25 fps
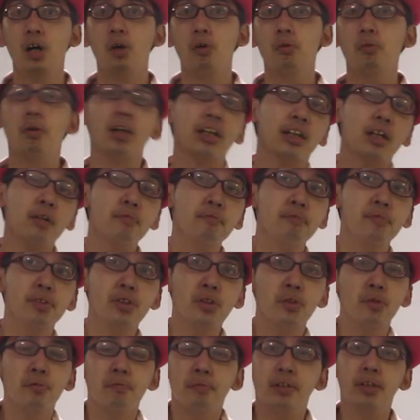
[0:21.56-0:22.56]
Welcome
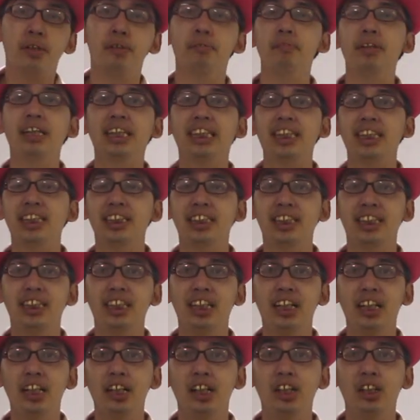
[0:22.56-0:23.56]
to MirrorMatics.
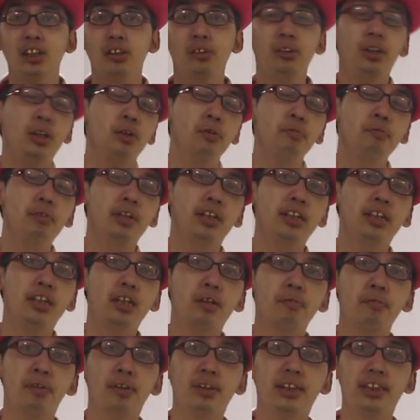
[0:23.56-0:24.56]
Today we'll be
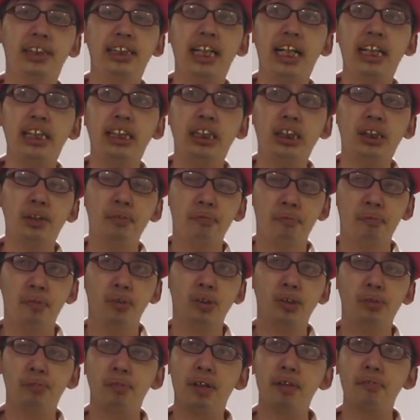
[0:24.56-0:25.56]
learning about the Chinese
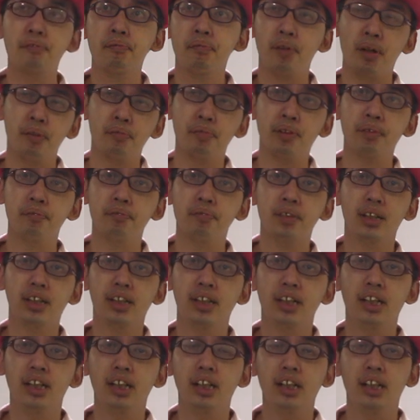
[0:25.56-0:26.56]
postman problem.
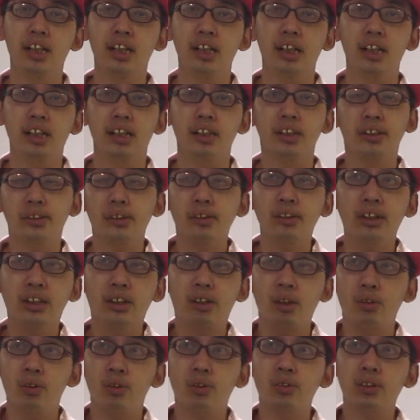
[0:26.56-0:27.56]
The story
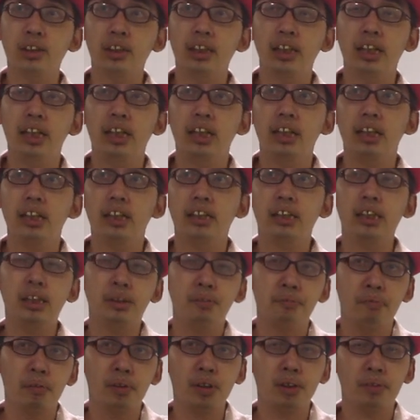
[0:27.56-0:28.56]
goes, this
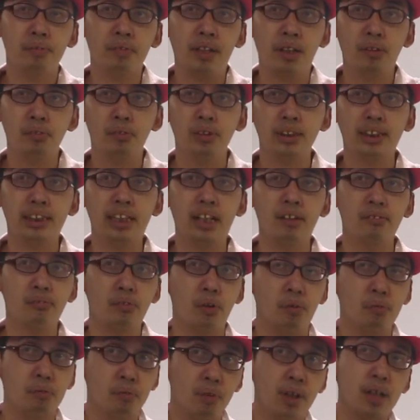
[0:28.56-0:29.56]
postman will start
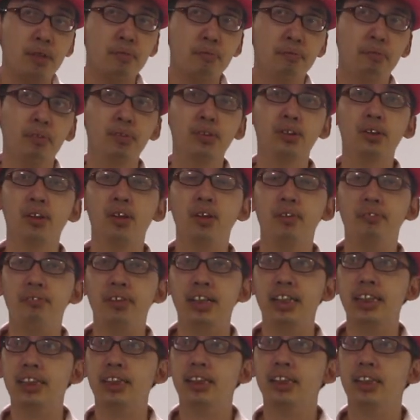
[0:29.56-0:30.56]
from one post
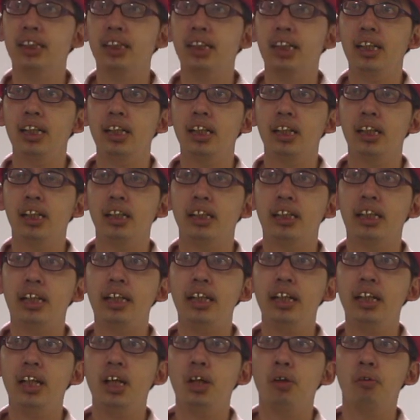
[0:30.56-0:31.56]
office,
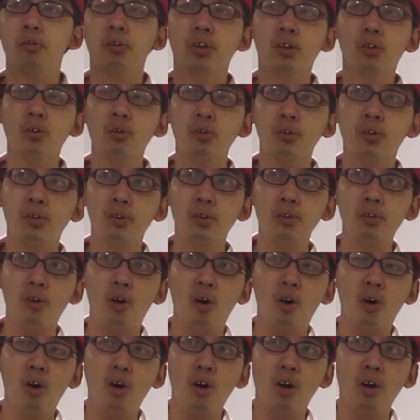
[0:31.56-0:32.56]
okay, will go through
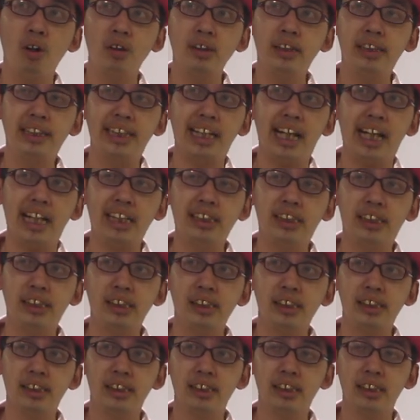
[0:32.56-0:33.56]
all the
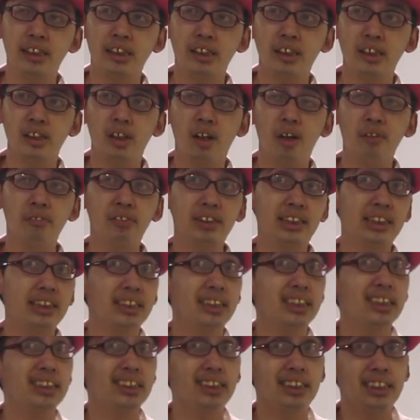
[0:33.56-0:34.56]
edges of a
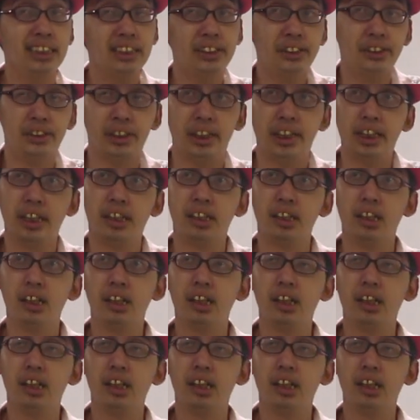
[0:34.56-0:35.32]
certain district,